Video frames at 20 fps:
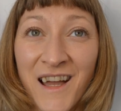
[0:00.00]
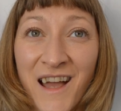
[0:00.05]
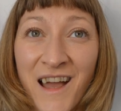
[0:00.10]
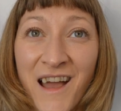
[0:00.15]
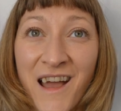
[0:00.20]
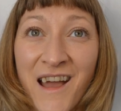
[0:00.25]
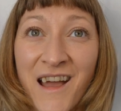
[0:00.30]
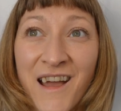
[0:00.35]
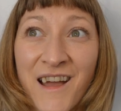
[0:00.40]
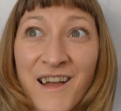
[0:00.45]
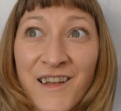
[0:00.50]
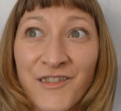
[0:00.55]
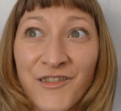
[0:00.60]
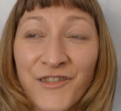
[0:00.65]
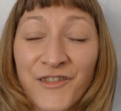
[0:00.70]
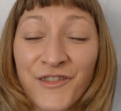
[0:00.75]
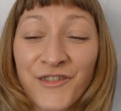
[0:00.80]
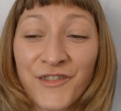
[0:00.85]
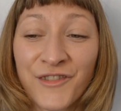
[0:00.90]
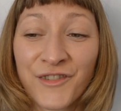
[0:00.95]

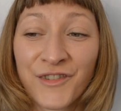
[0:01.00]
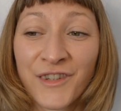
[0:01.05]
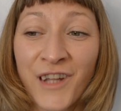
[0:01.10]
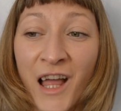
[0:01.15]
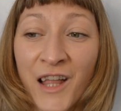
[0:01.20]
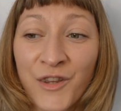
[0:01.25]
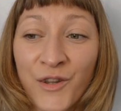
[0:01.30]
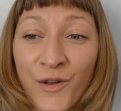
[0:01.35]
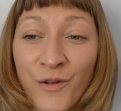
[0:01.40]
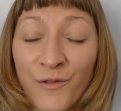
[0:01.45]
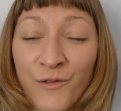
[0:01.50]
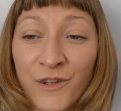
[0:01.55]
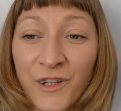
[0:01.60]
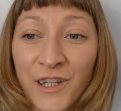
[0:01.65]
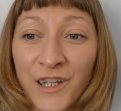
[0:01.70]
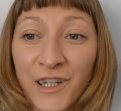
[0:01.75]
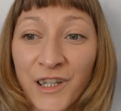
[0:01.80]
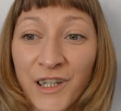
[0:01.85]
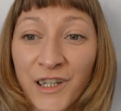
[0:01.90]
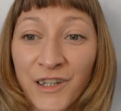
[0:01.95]
And not
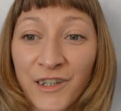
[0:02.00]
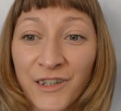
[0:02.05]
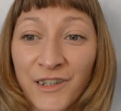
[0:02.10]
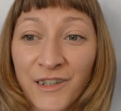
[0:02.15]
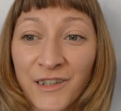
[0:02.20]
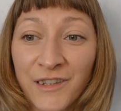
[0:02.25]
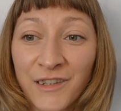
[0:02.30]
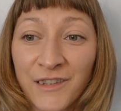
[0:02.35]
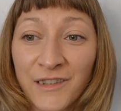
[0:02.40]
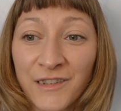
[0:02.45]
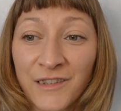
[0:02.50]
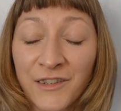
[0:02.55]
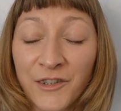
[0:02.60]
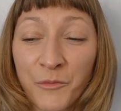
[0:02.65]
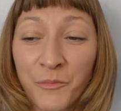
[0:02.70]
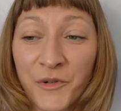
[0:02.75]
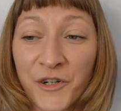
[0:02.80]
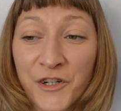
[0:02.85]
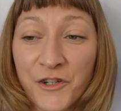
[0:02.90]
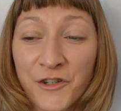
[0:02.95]
only the
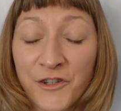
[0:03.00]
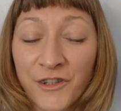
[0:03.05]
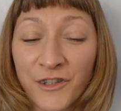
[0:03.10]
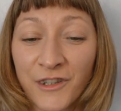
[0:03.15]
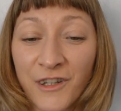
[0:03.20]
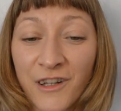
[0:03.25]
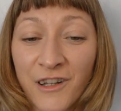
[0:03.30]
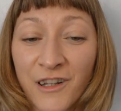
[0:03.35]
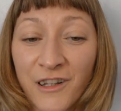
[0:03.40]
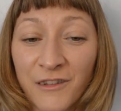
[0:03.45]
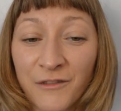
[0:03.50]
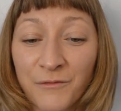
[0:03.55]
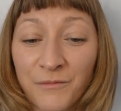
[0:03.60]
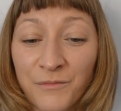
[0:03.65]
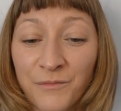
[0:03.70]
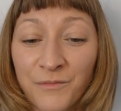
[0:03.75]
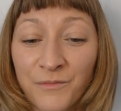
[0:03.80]
personal